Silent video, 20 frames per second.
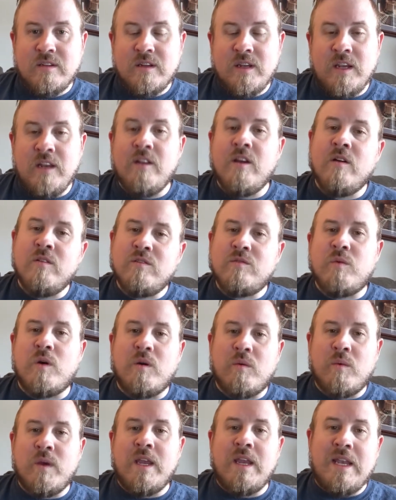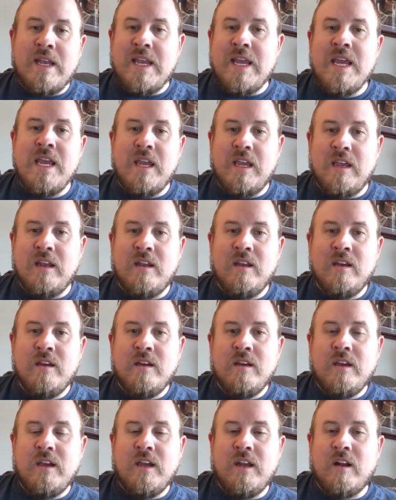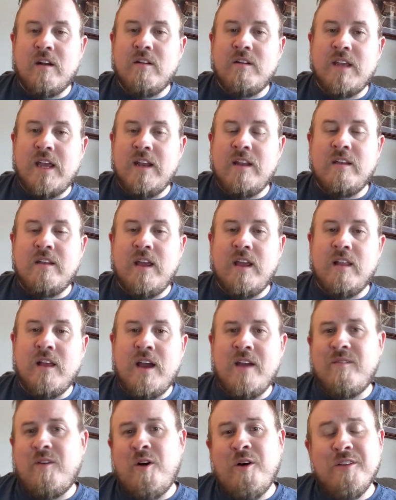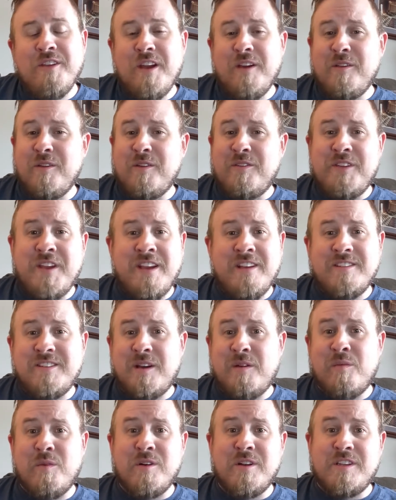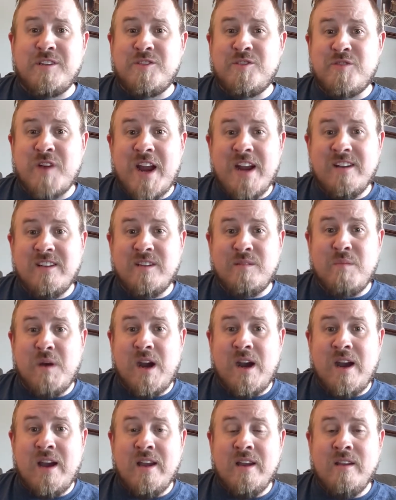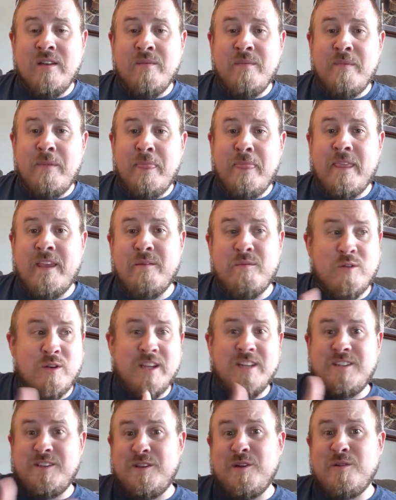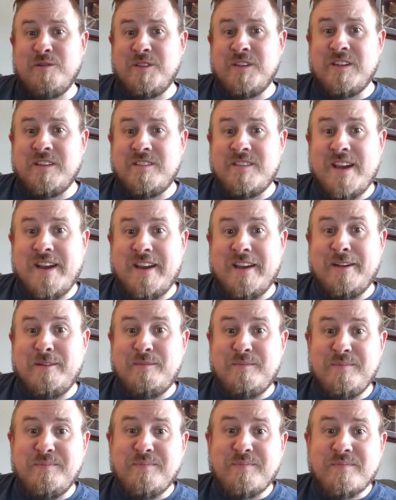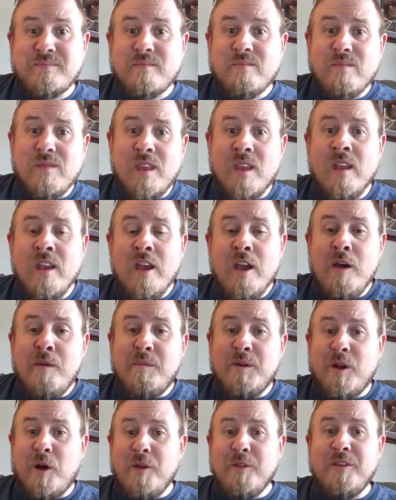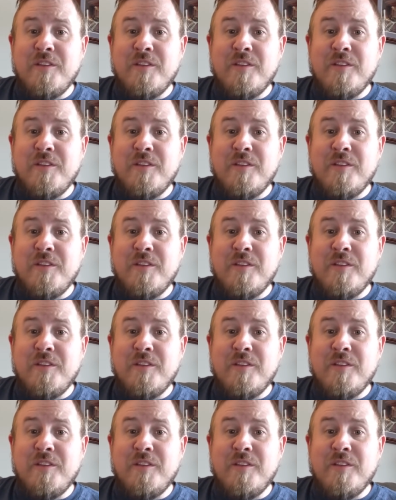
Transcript: He knows what we need in our day-to-day life. All the other things that we're distracted by, and we'll get to those in a second, but all